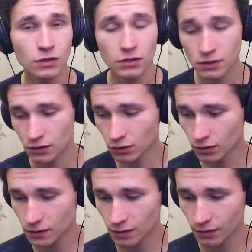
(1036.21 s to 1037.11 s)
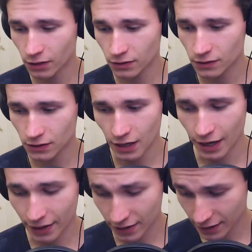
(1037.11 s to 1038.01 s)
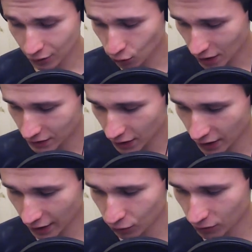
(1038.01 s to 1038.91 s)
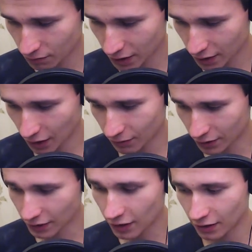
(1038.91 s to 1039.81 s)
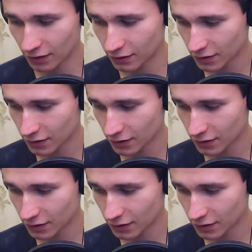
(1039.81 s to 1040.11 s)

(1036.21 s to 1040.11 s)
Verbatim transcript: It is interesting because I, uh, in one day I will be in America.